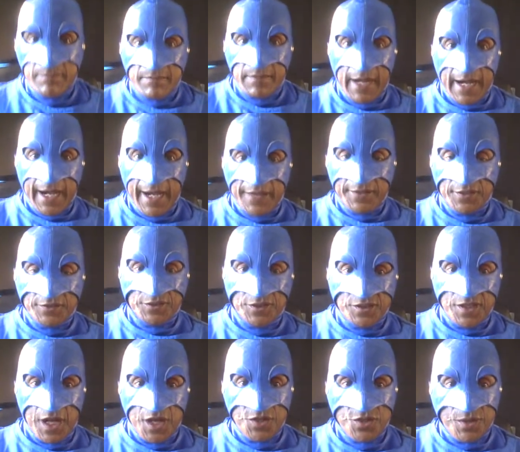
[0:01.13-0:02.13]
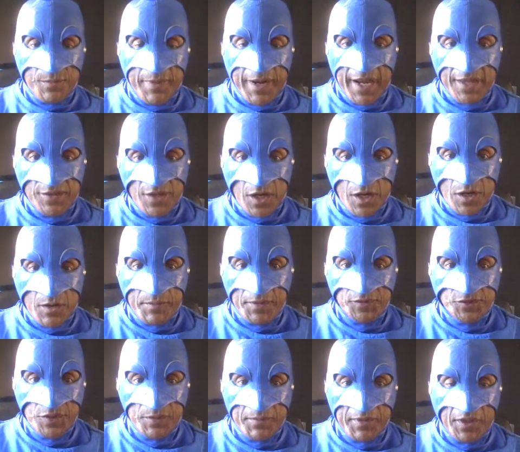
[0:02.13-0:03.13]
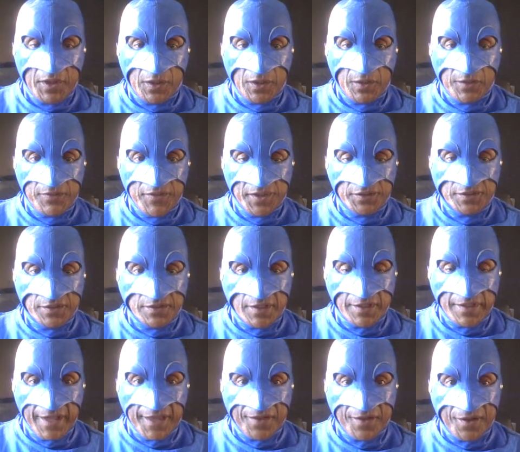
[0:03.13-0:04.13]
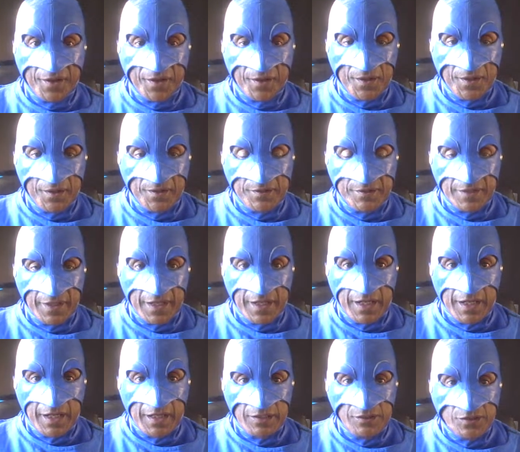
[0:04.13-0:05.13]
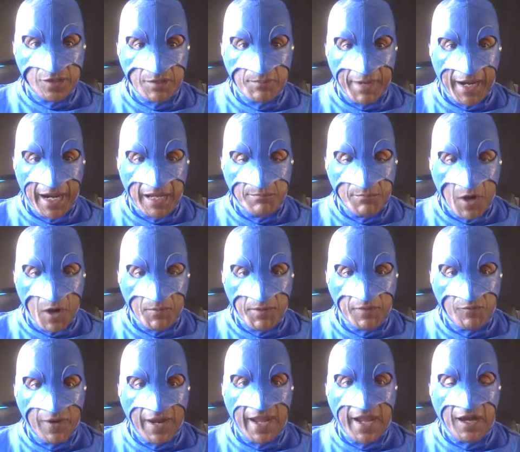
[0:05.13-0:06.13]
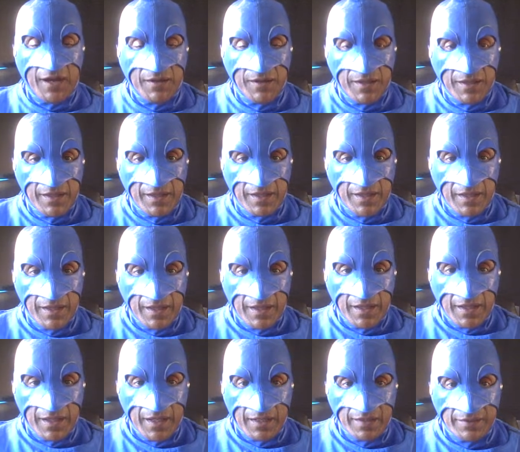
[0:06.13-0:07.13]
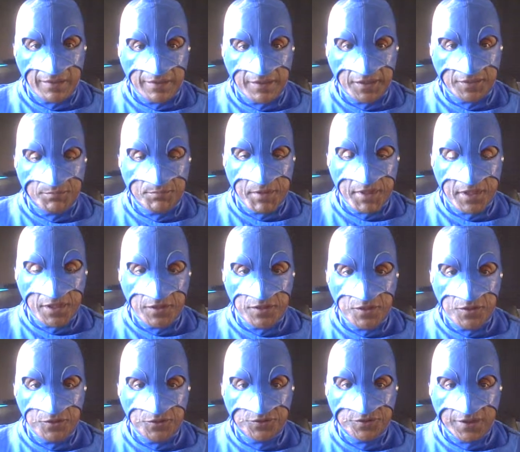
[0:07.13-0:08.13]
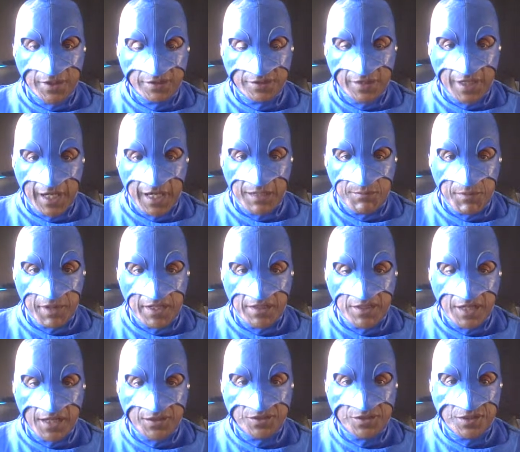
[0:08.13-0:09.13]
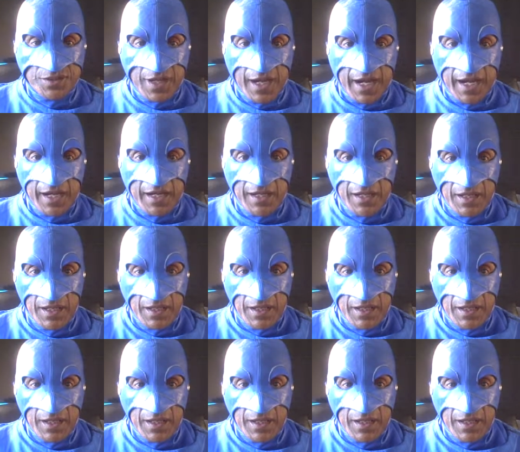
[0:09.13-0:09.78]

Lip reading: Hi, this is Danger Man, the urban superhero, and this is another Danger Man moment. Well, this bit of news just came in yesterday